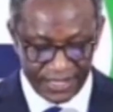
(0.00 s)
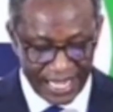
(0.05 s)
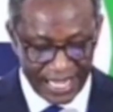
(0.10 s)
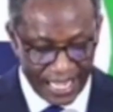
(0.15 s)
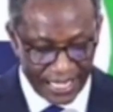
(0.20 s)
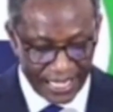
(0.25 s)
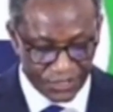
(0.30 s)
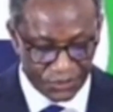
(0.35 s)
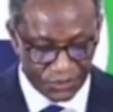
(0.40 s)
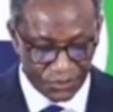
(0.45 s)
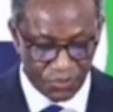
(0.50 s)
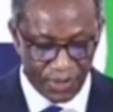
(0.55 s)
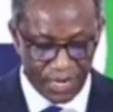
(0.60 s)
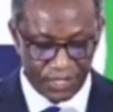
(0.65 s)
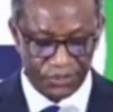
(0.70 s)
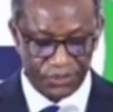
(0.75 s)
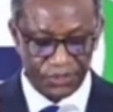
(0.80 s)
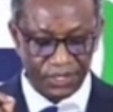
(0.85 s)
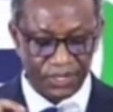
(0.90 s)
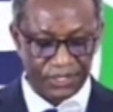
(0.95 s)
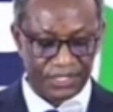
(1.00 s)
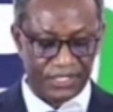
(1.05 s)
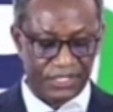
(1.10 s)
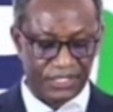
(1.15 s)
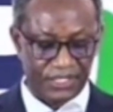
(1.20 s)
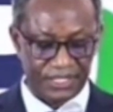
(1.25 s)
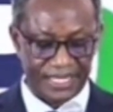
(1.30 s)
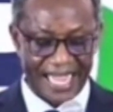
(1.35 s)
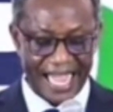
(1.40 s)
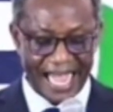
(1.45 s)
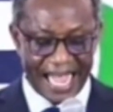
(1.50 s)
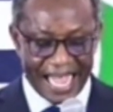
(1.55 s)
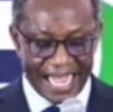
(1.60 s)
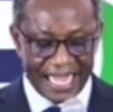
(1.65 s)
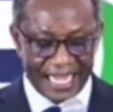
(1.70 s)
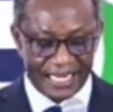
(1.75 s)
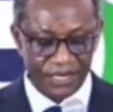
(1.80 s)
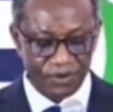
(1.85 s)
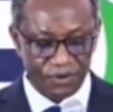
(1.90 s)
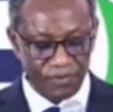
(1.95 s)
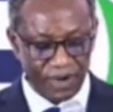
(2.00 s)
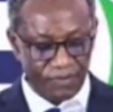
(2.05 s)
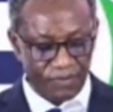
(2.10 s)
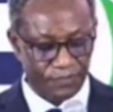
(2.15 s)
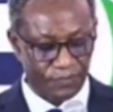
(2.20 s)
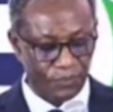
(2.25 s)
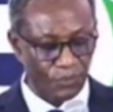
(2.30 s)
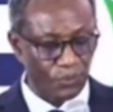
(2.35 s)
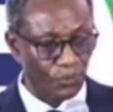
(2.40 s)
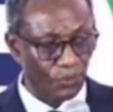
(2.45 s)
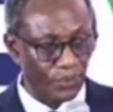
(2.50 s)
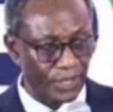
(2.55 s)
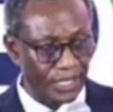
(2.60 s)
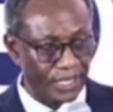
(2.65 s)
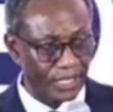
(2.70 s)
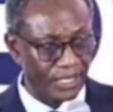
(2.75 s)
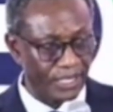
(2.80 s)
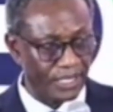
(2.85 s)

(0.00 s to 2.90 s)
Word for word: as you were taught and overflowing.